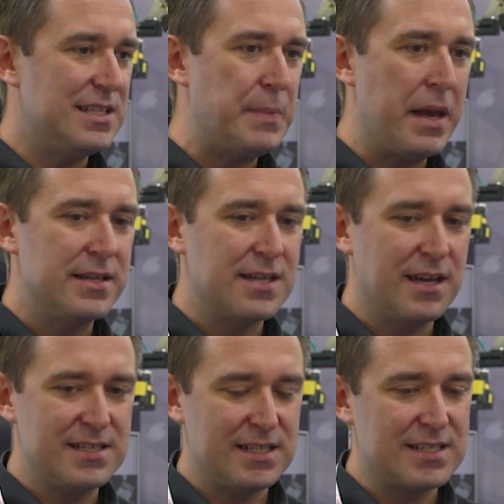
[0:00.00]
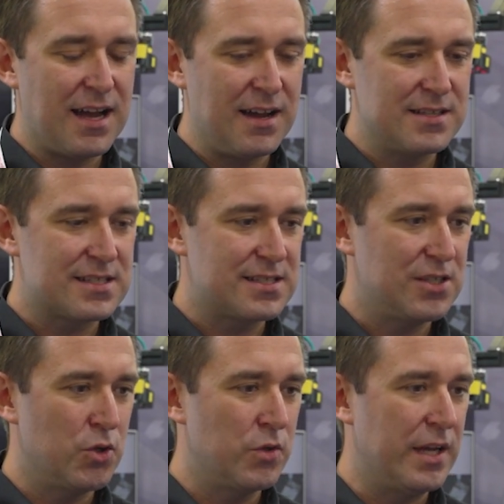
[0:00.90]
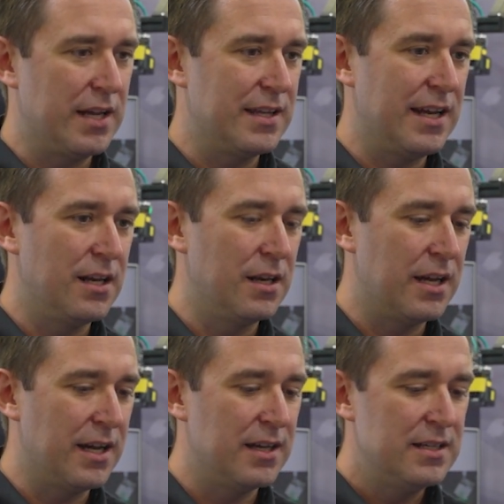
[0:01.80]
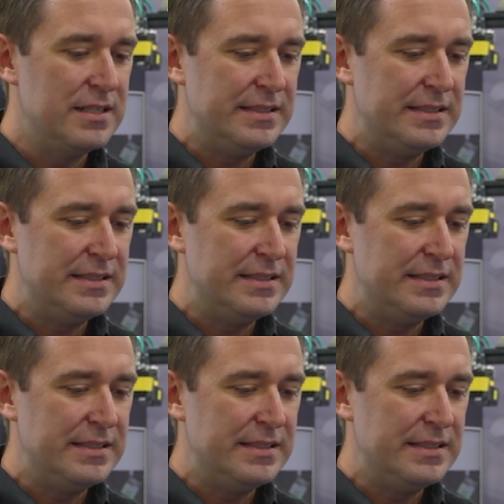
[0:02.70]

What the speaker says: depalletizing tasks. They'll